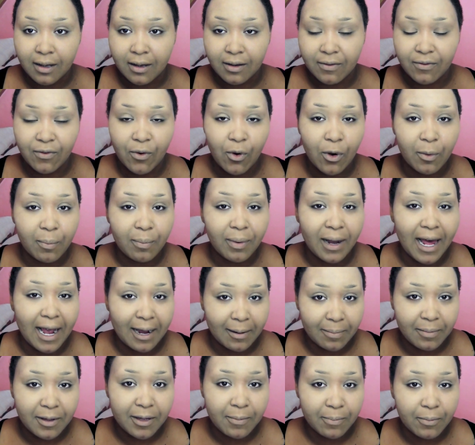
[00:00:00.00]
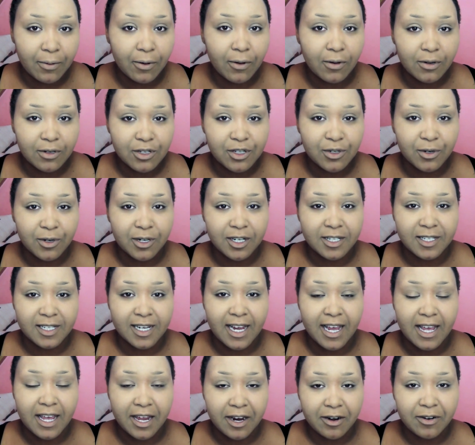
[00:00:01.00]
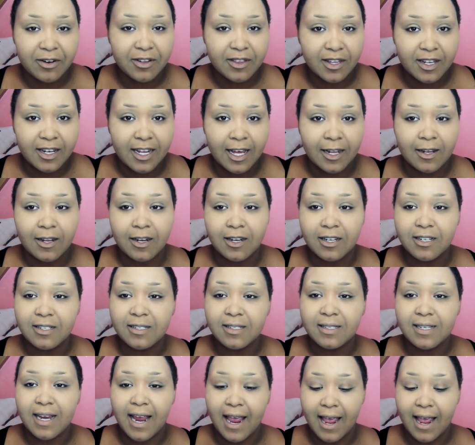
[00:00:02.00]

for black people, sort of say, here in the Netherlands.